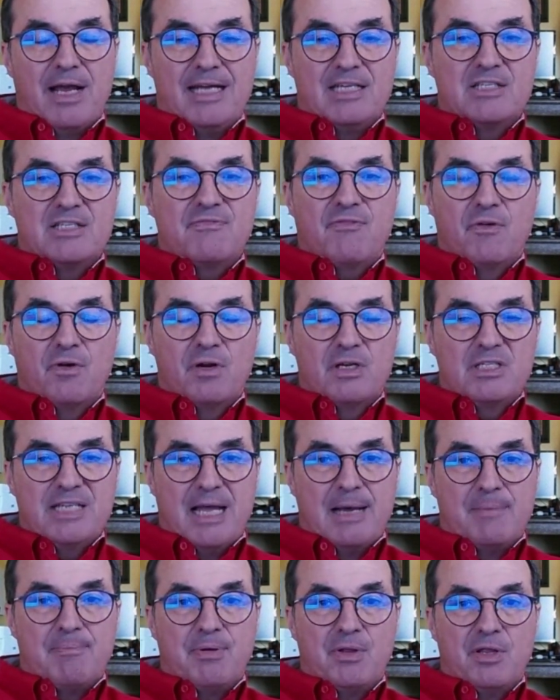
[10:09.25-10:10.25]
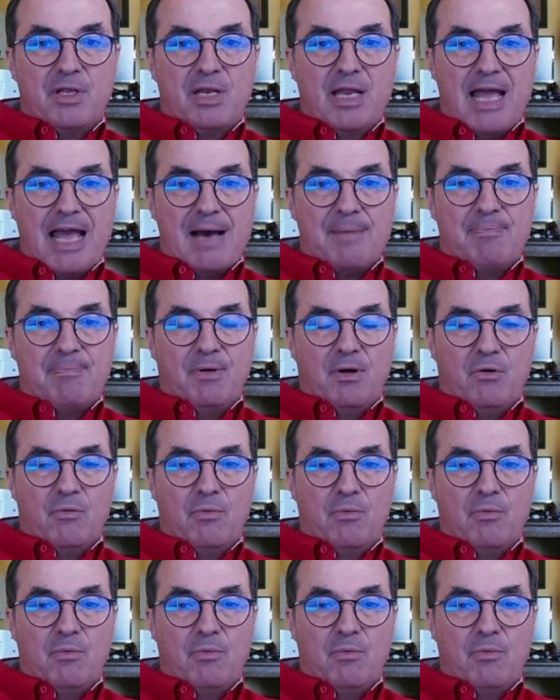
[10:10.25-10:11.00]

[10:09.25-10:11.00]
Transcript: as for example, in Apple,